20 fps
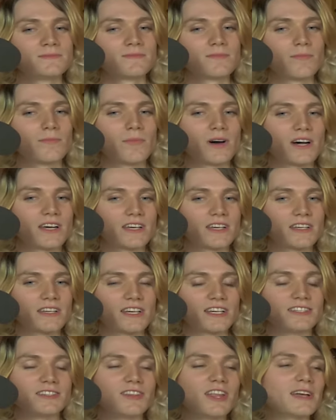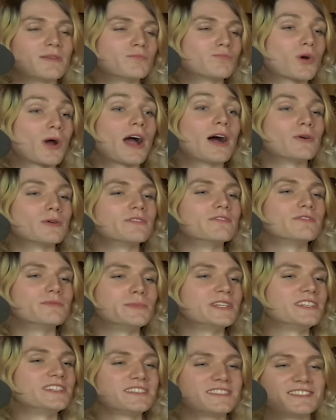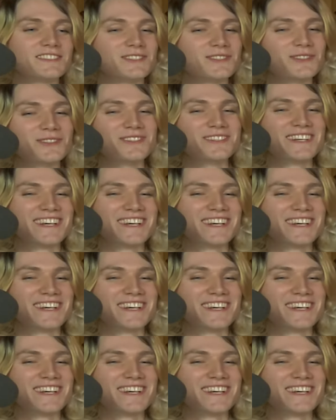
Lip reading: And proud of me too.